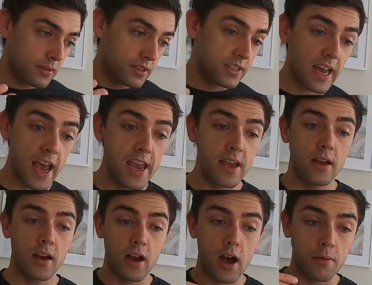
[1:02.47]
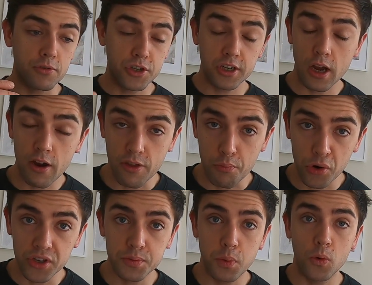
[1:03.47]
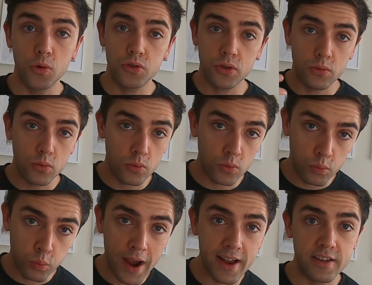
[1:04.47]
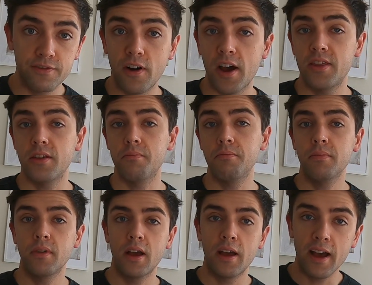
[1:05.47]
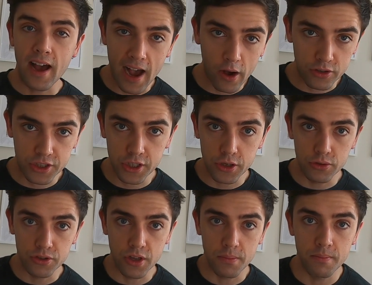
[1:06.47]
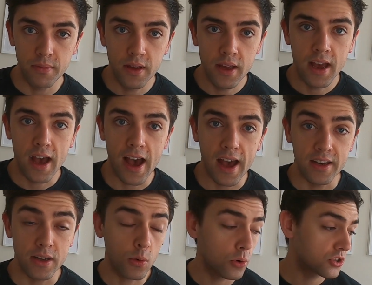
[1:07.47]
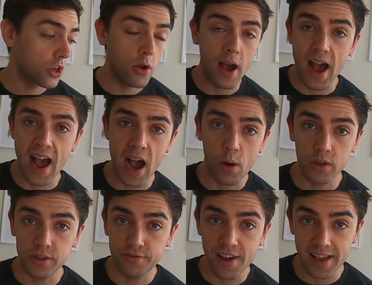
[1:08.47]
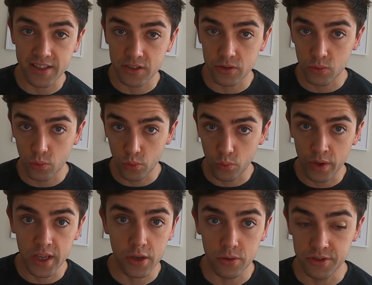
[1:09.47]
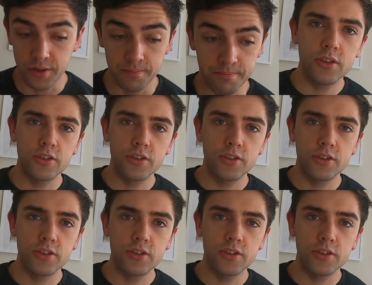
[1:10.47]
Today, I'm just gonna go over the principles, where to find them, how to use them, and also how as vets we use them.